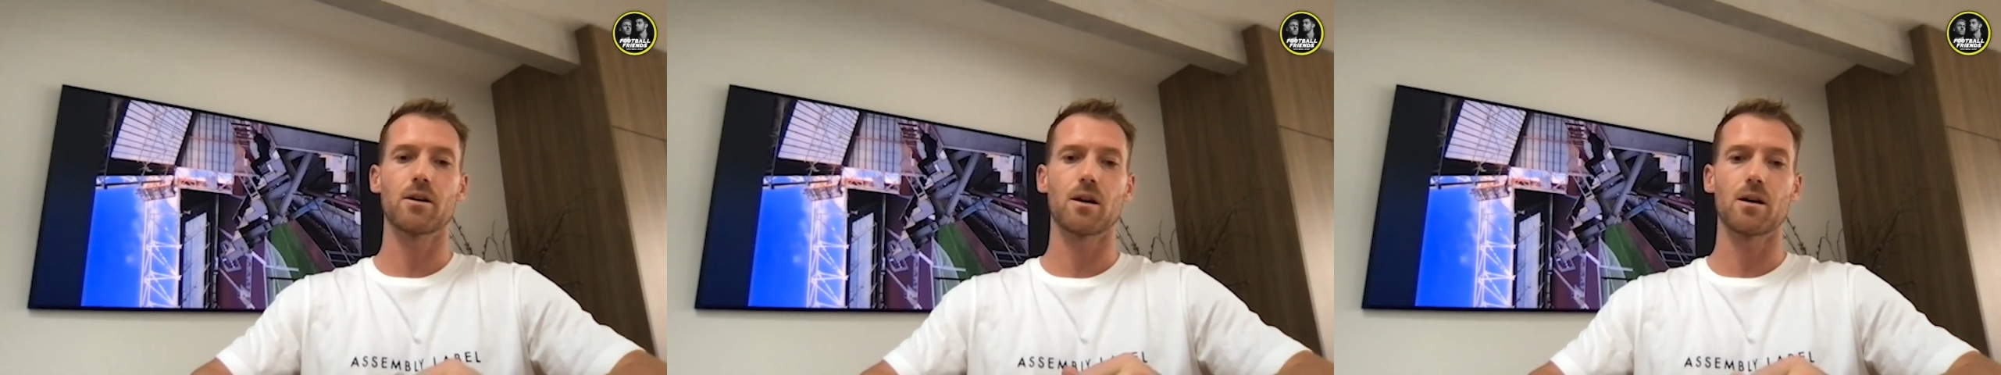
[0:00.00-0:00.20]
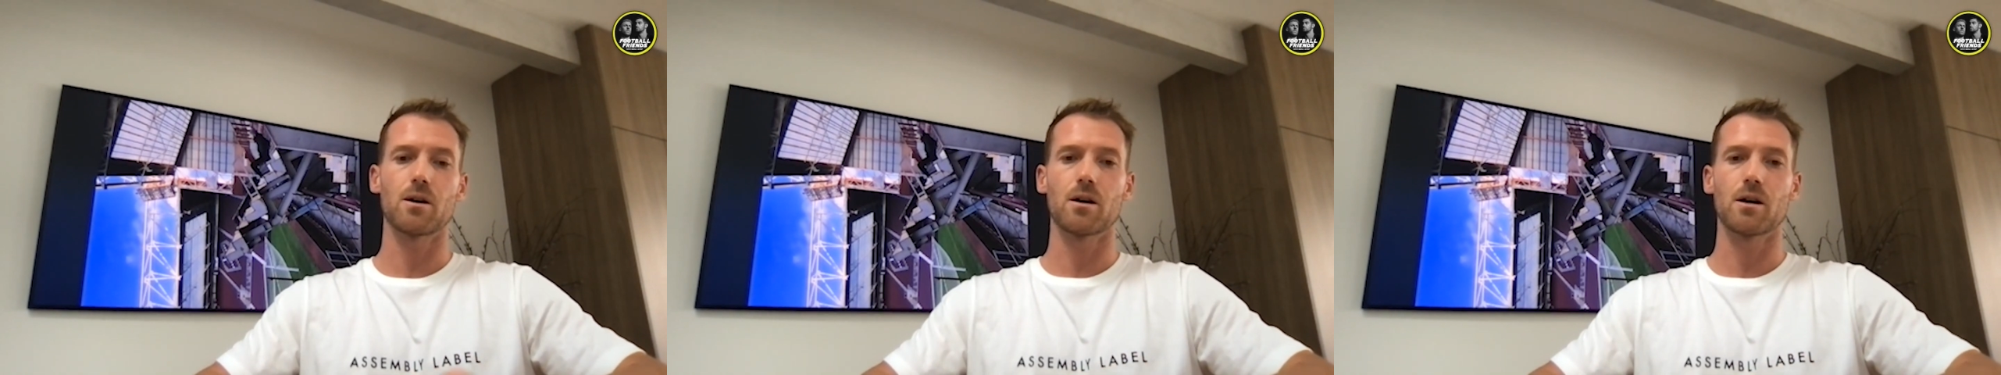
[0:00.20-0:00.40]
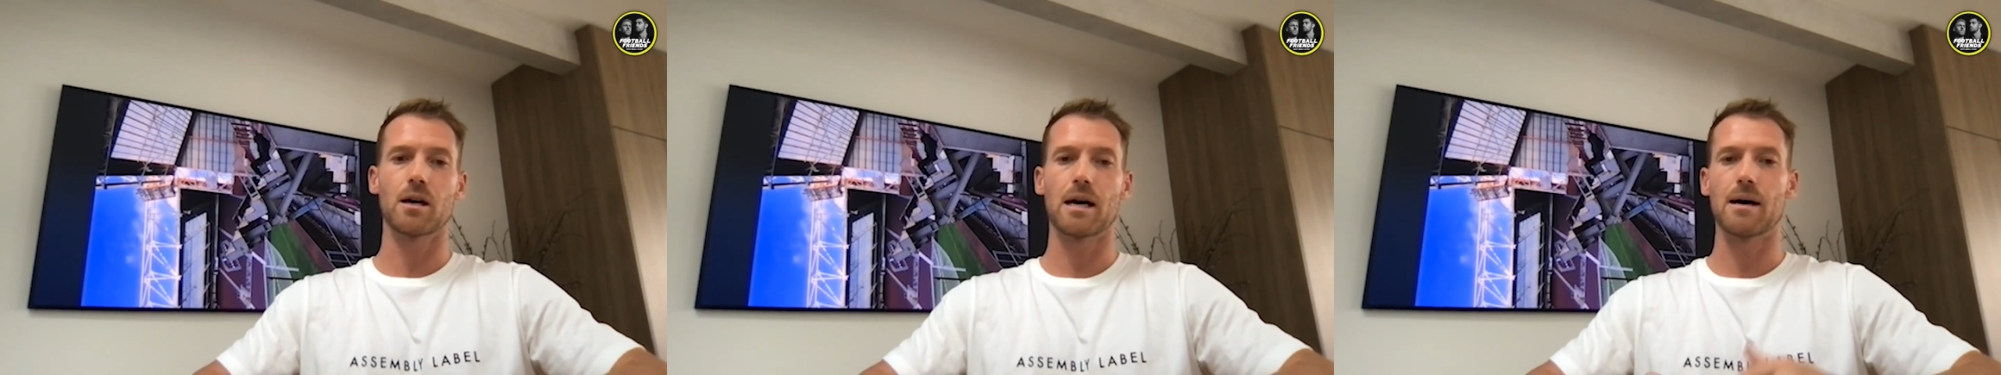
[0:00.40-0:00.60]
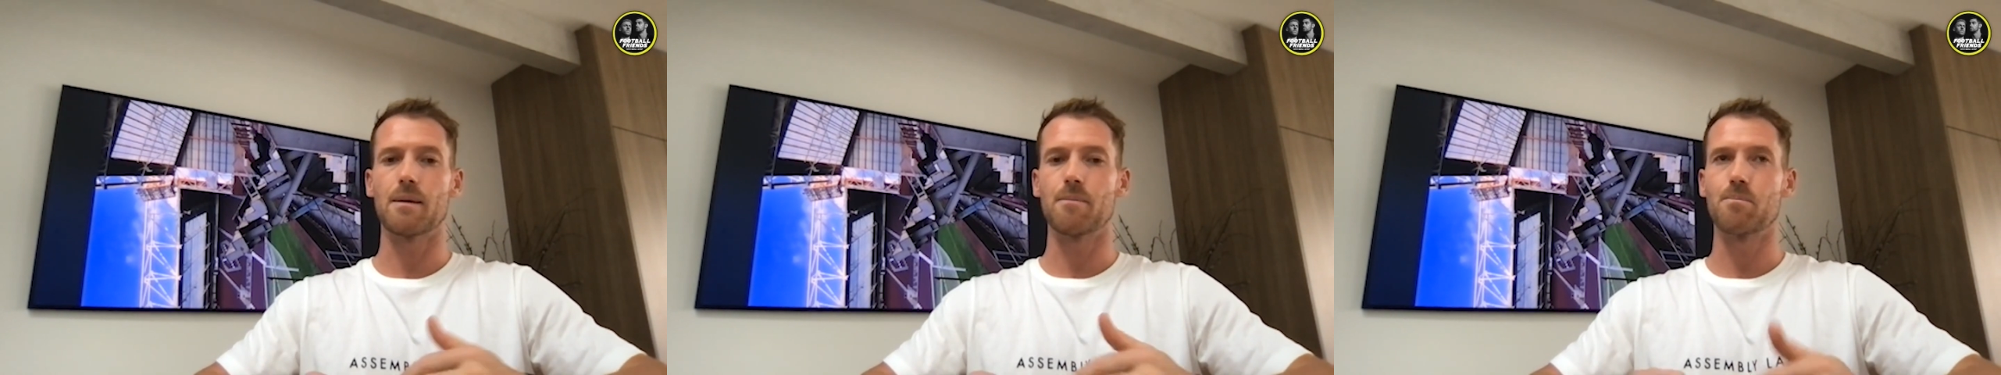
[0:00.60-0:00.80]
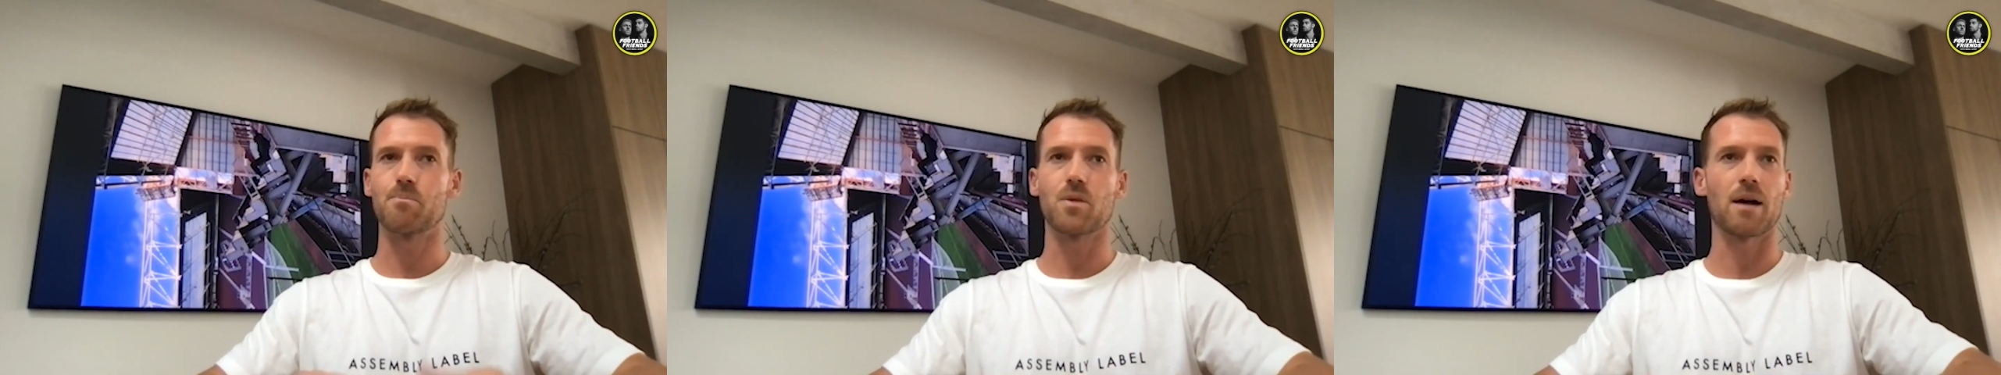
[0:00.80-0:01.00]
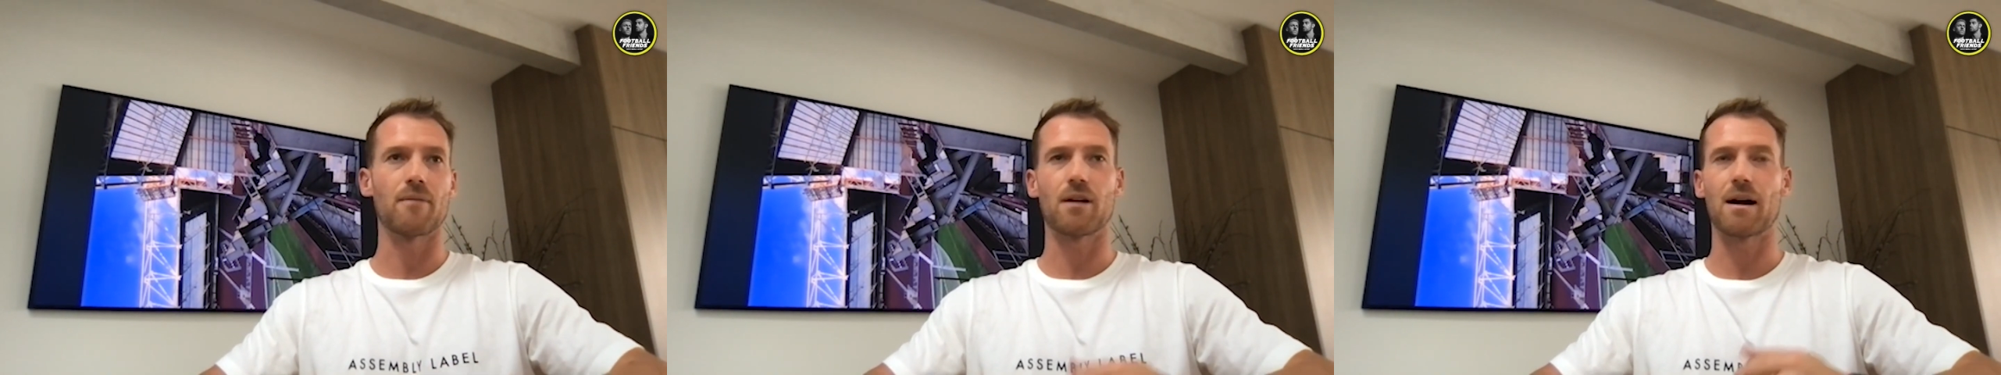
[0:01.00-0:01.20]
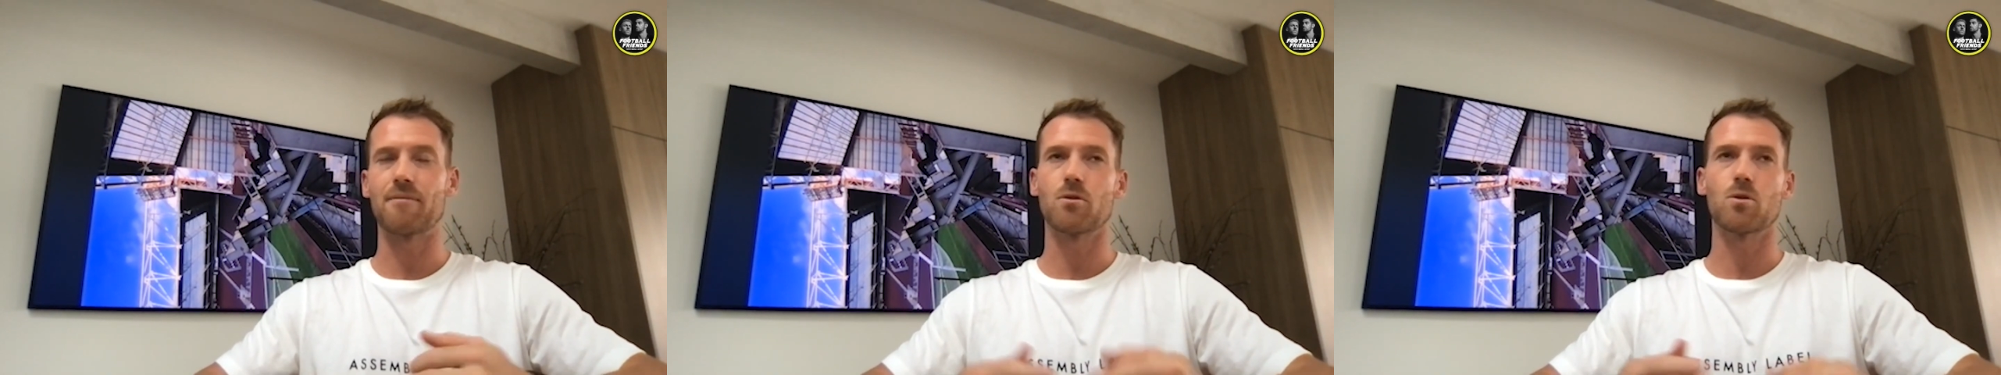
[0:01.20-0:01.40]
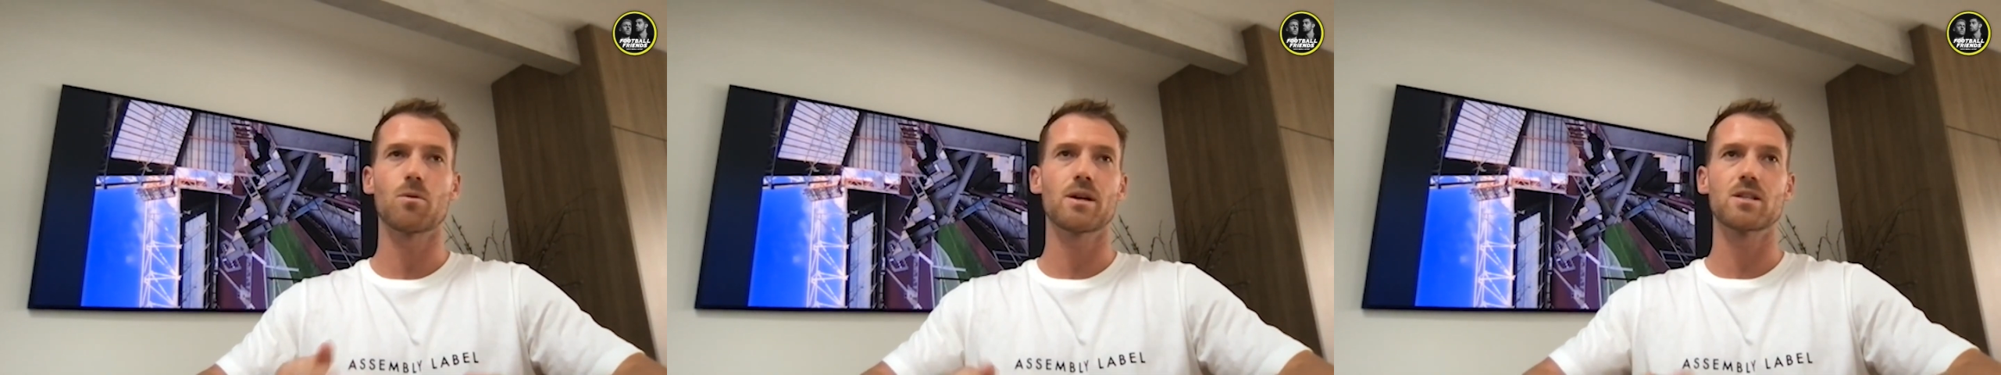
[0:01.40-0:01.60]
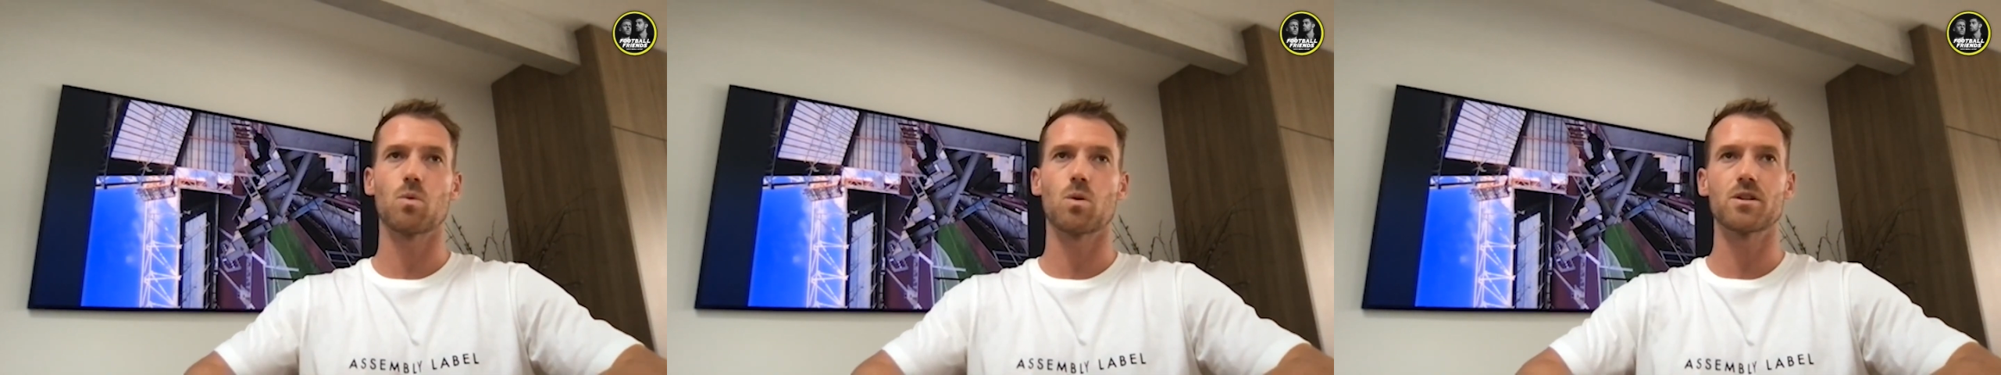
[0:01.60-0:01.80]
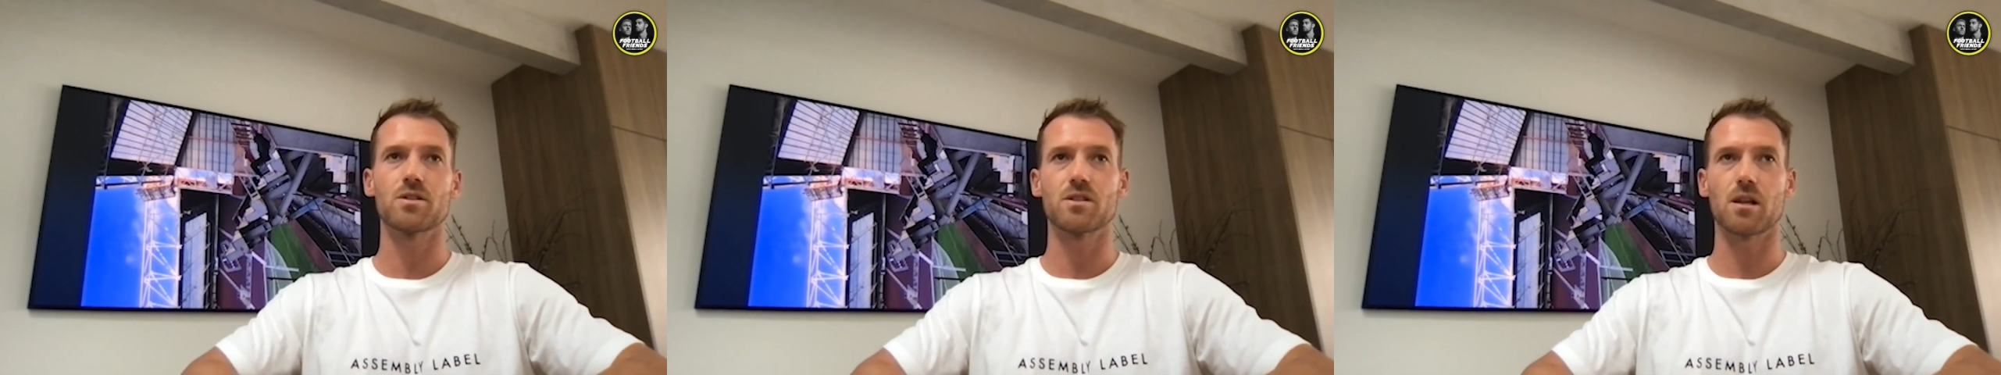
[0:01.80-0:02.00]
Or, I've always
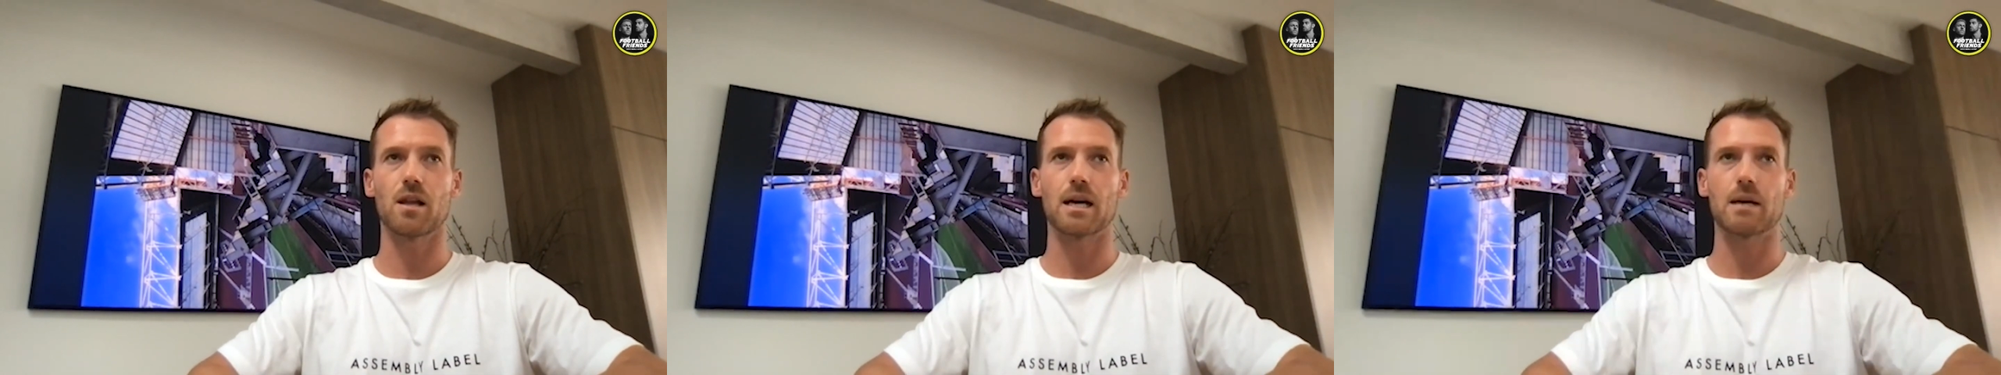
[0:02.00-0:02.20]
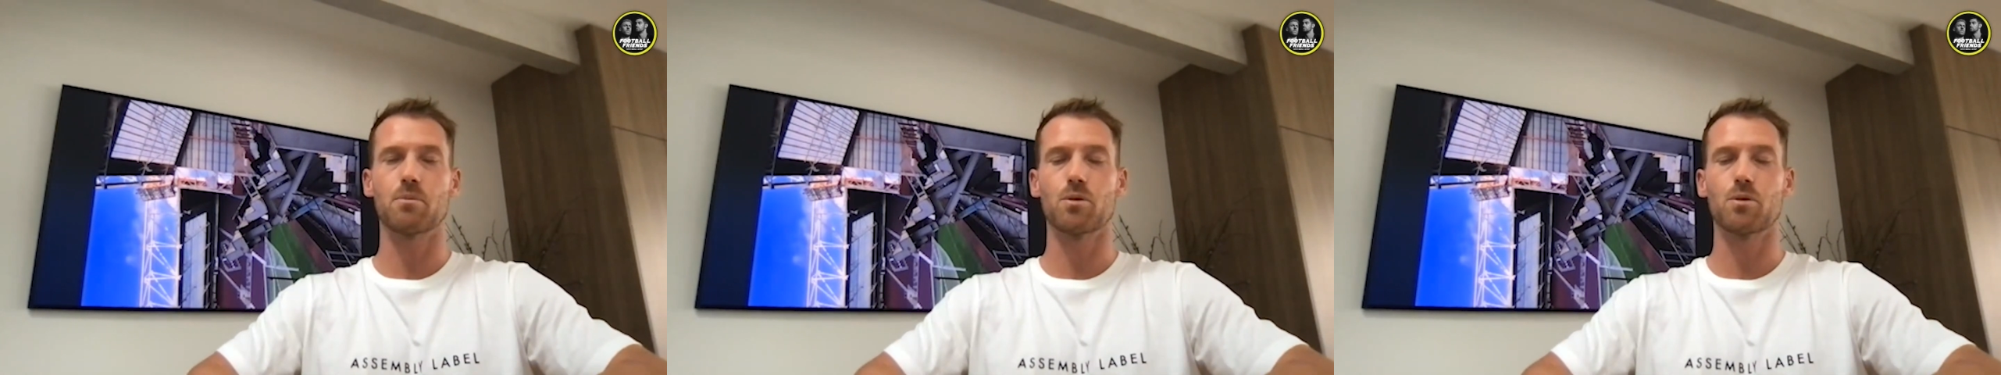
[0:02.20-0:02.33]
wanted to like